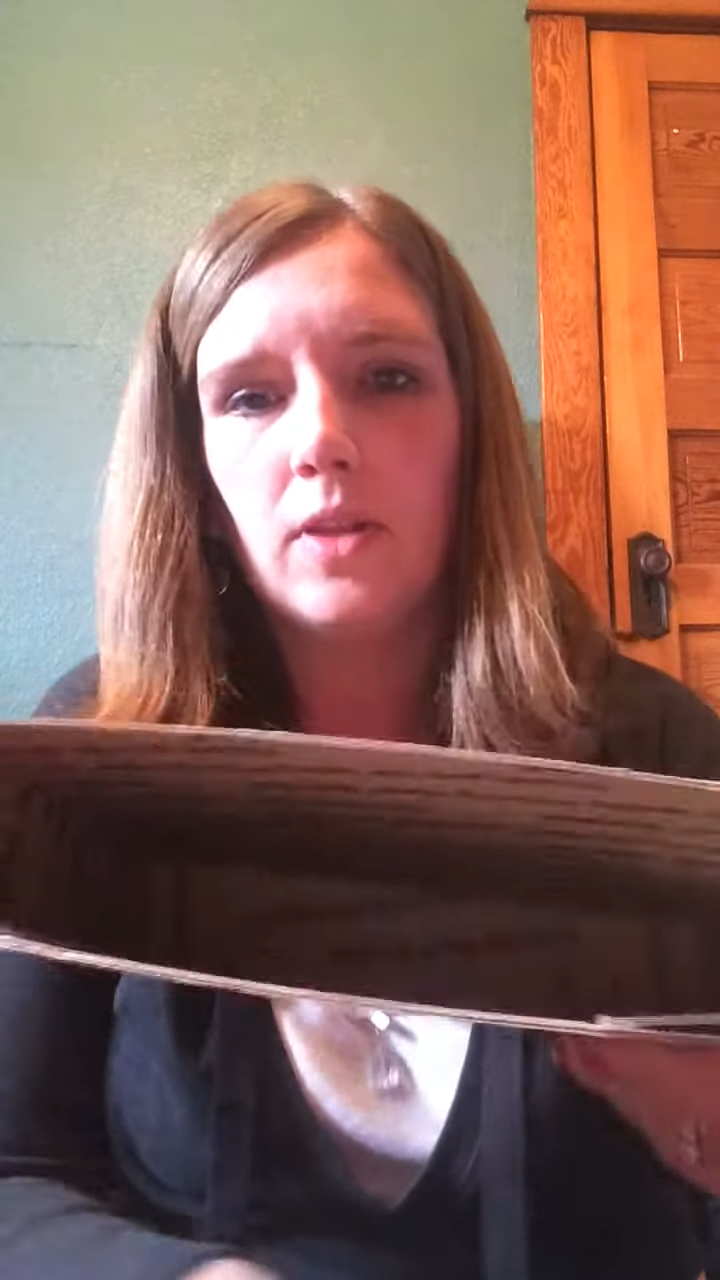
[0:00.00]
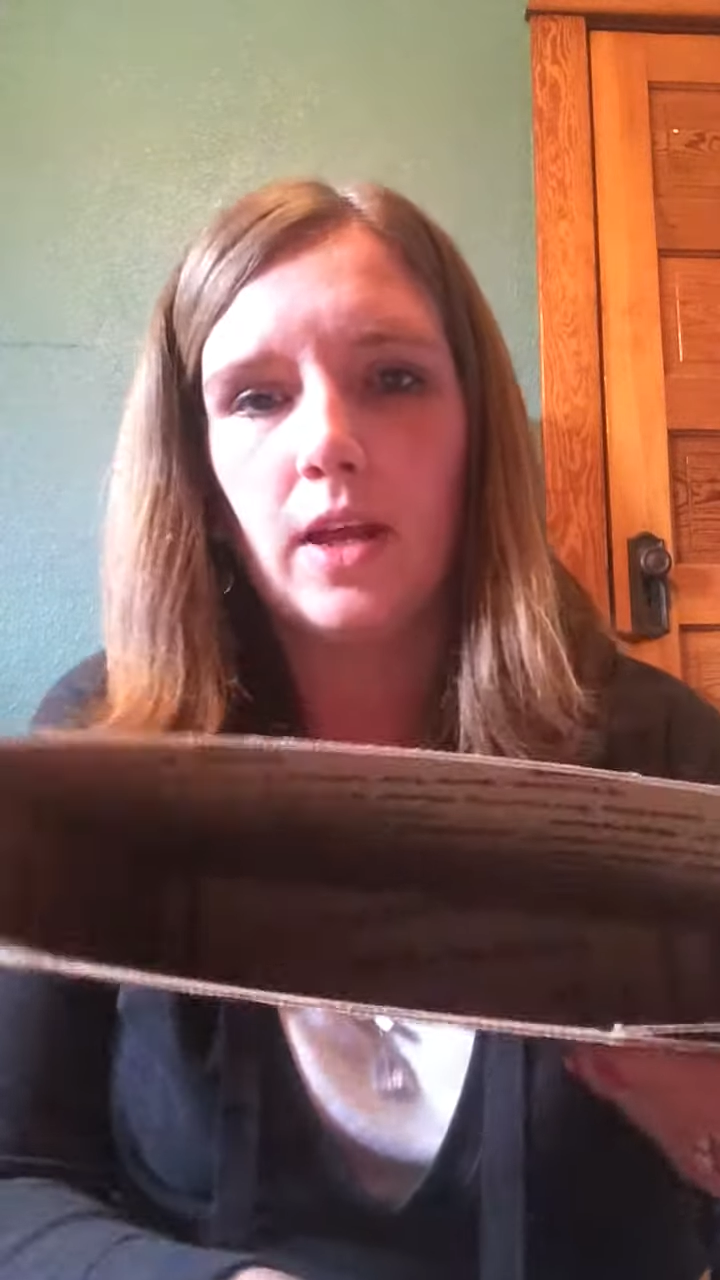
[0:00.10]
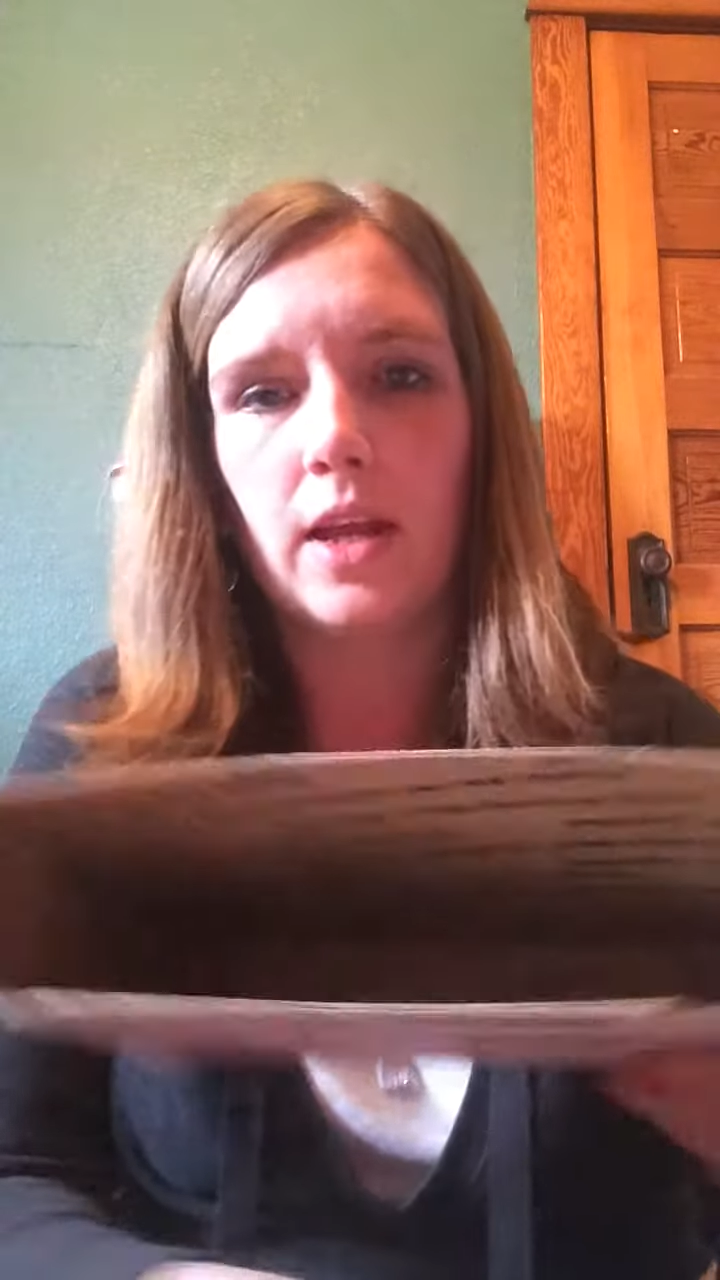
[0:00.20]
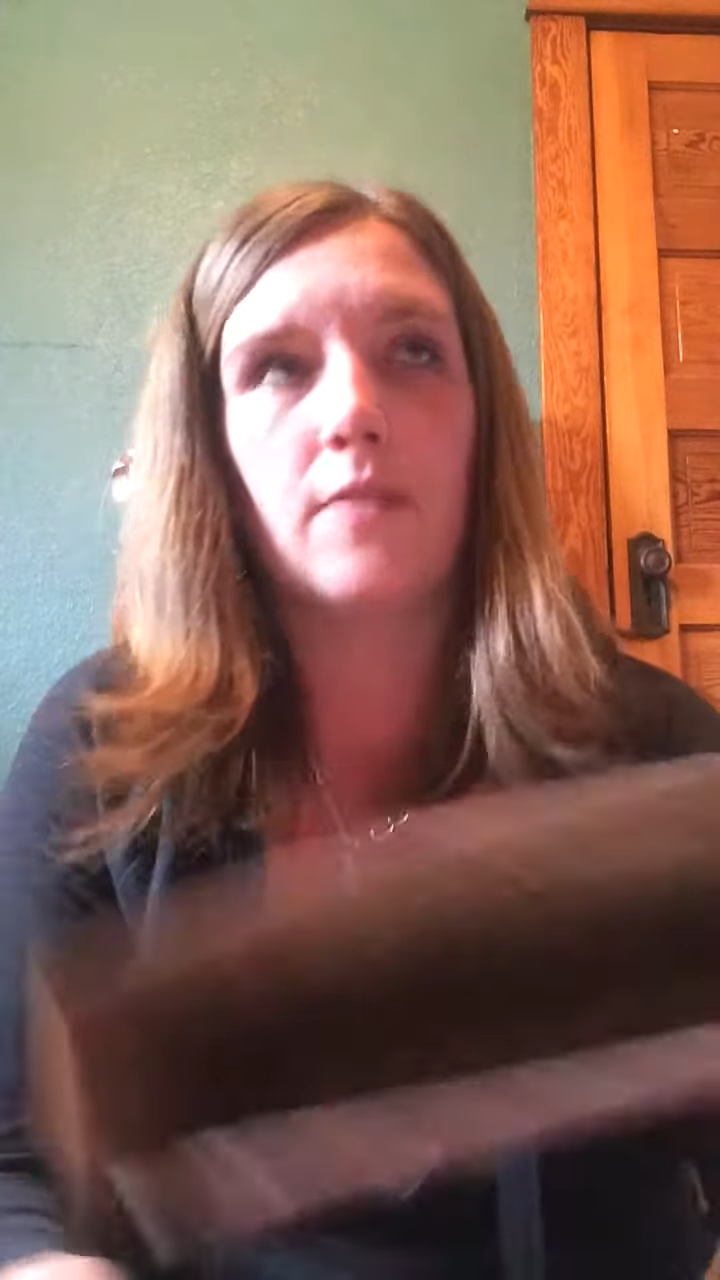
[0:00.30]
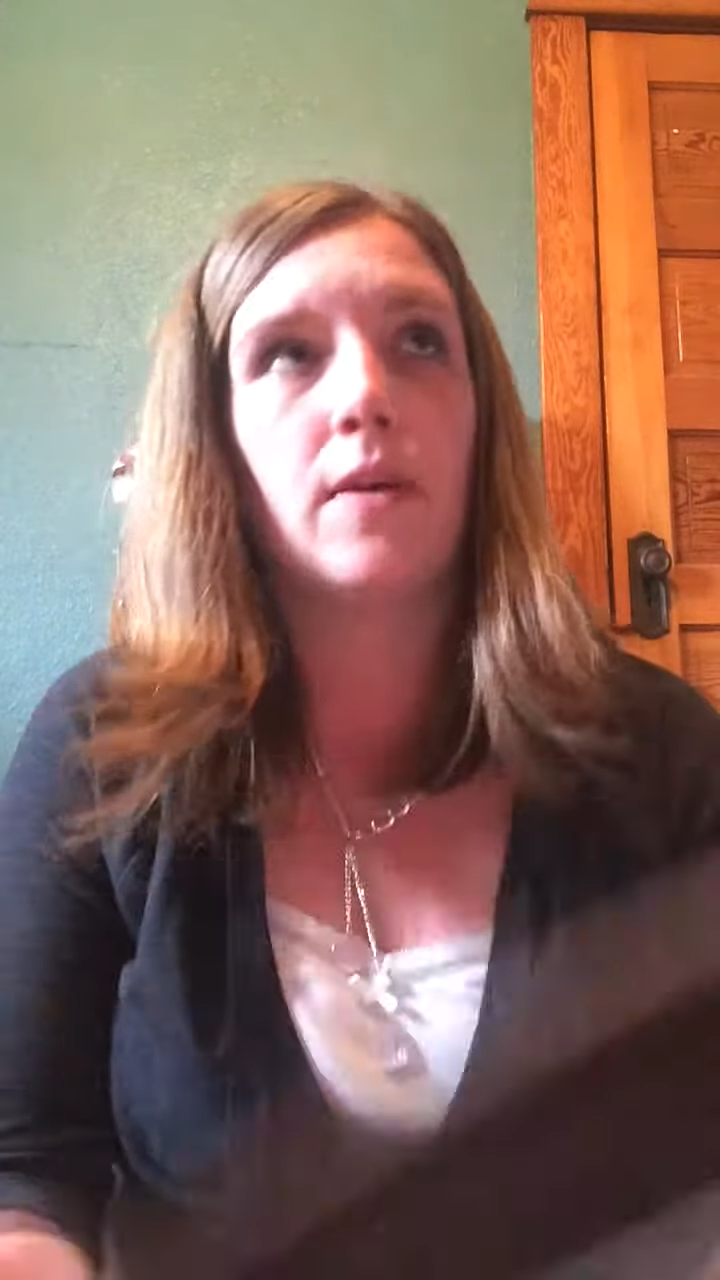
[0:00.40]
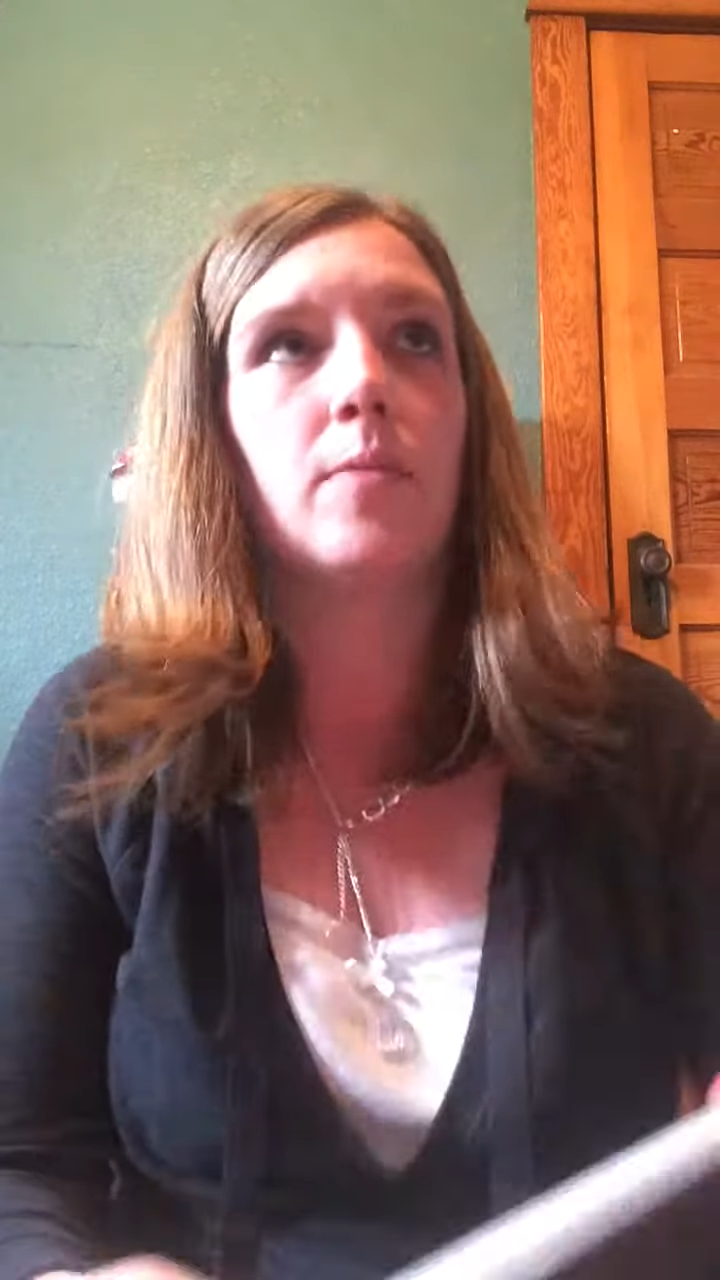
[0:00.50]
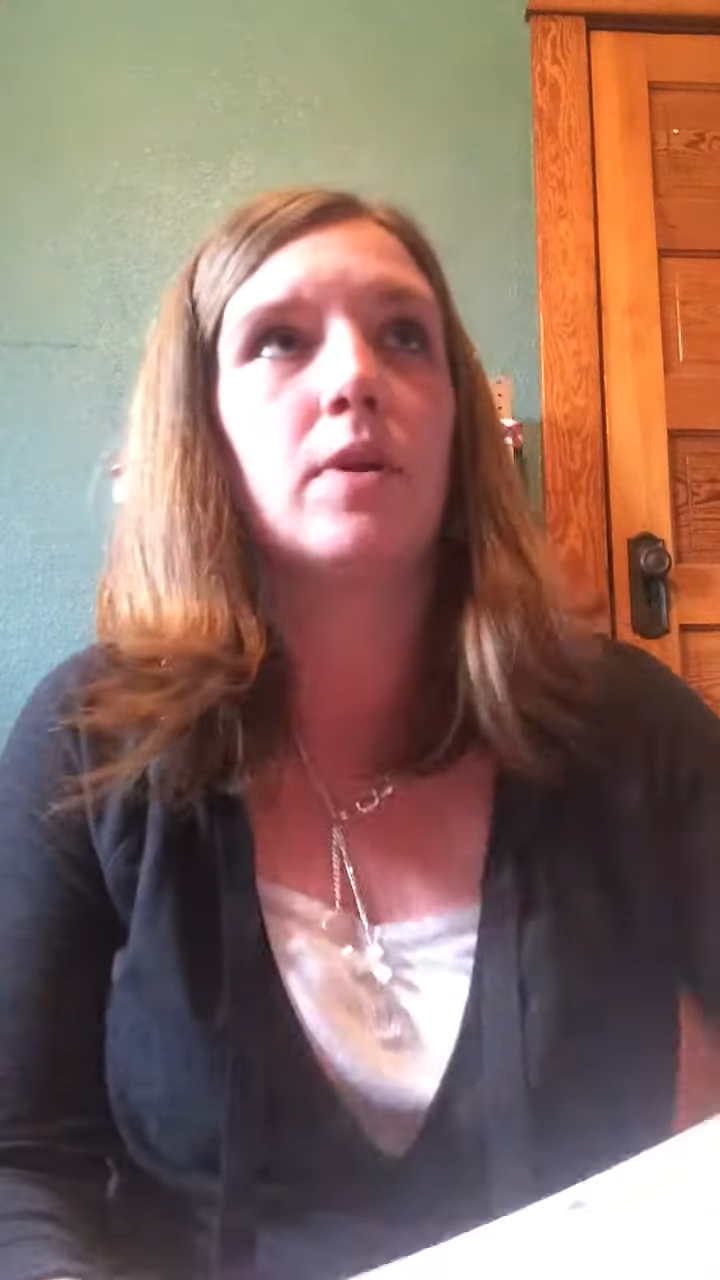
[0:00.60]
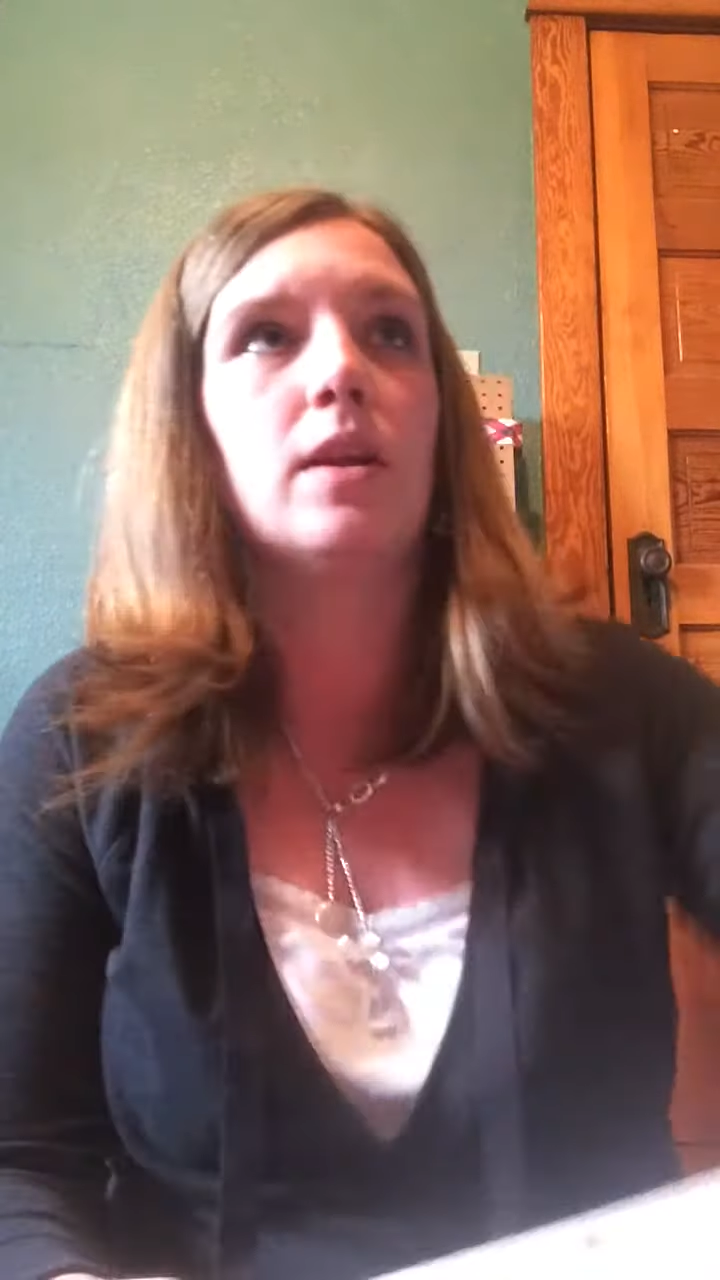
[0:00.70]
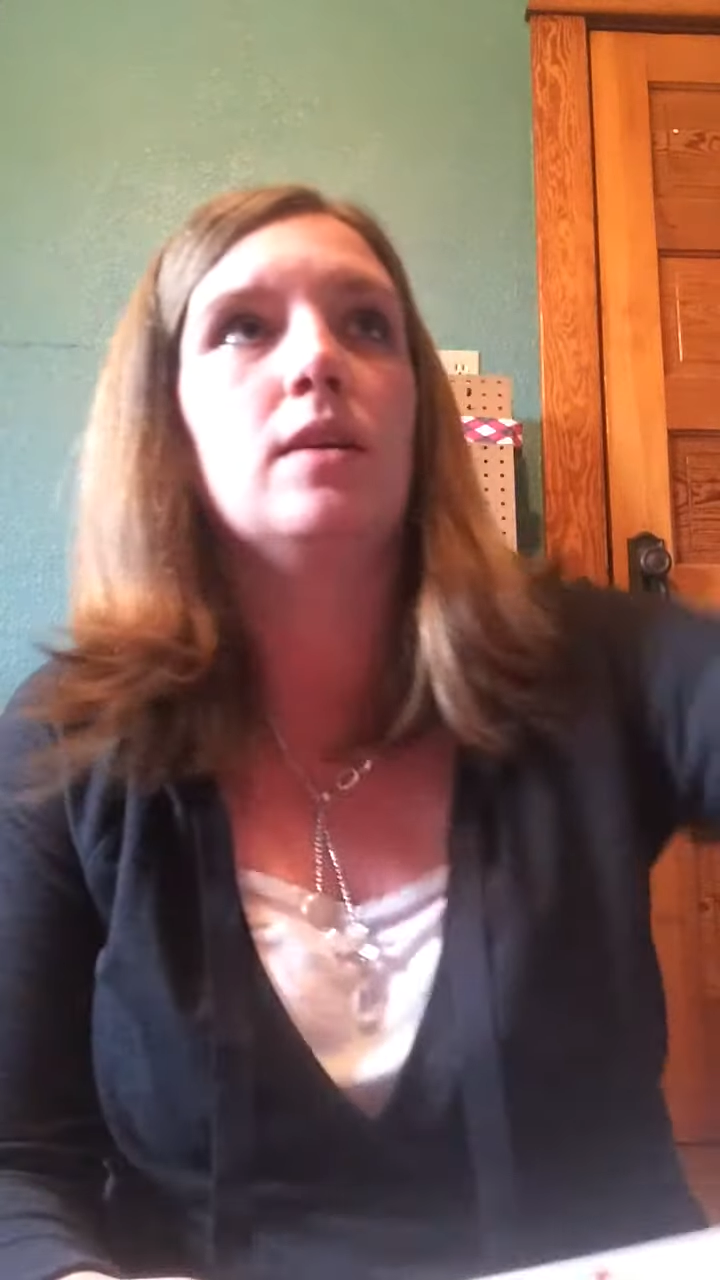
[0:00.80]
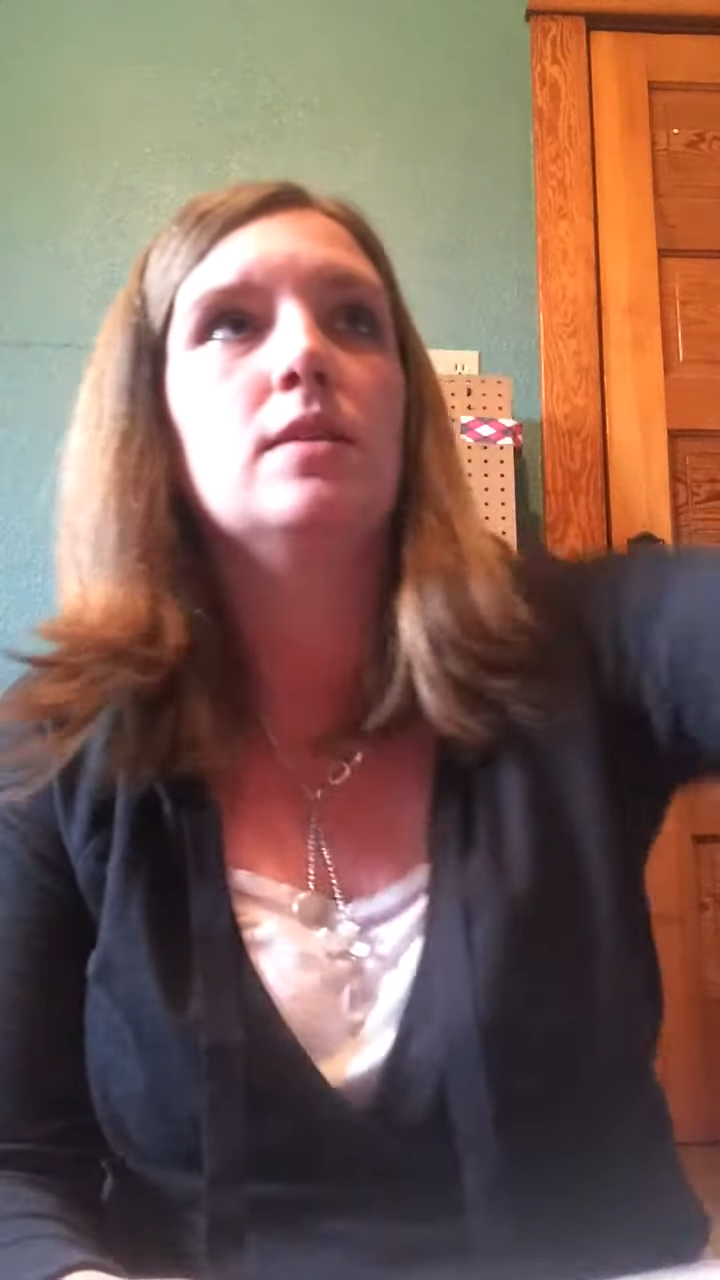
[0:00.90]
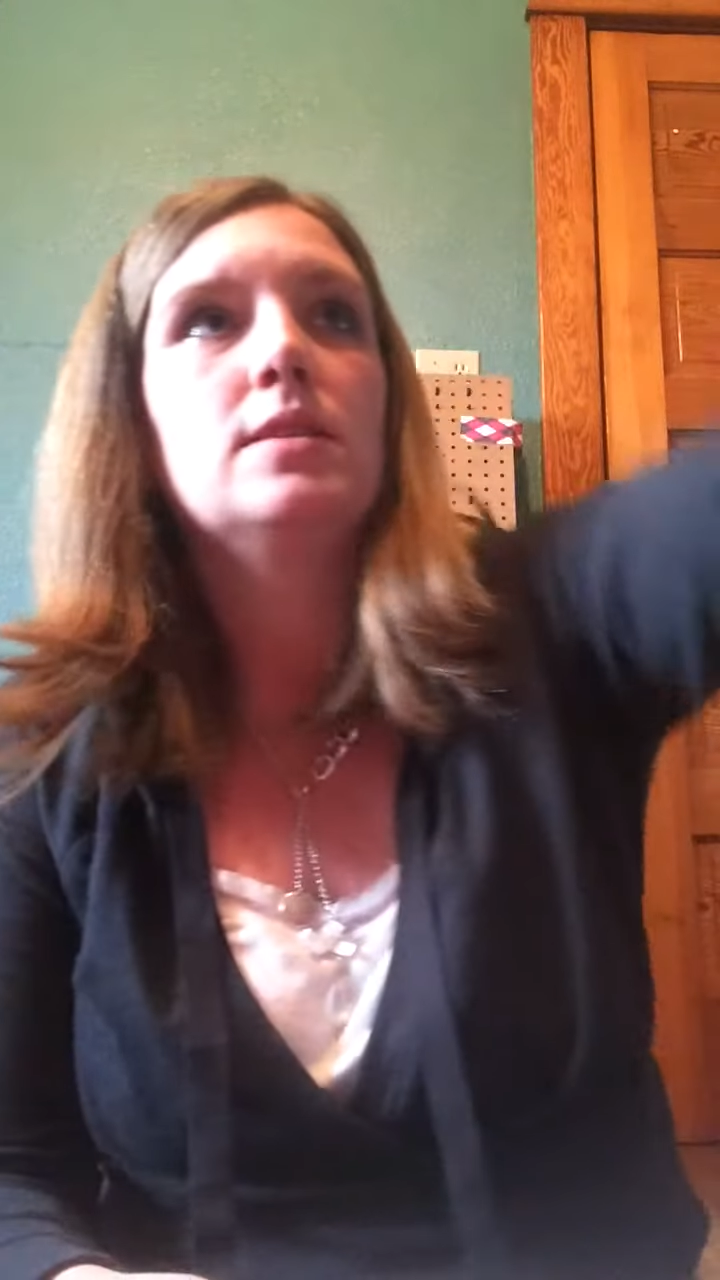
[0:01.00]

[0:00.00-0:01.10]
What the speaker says: like if I'm gonna